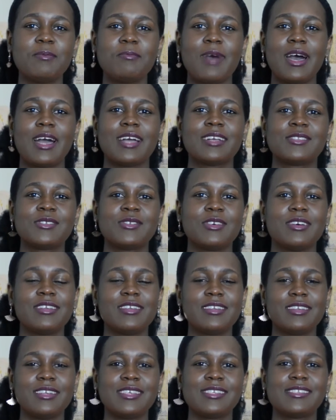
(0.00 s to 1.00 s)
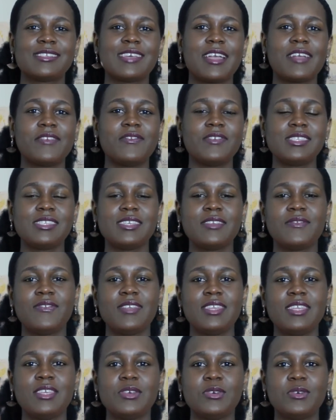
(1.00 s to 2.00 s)
back to another Tzar Physique
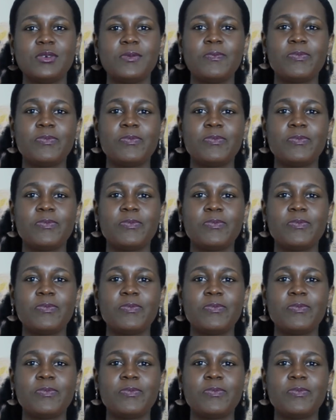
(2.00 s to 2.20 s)
video,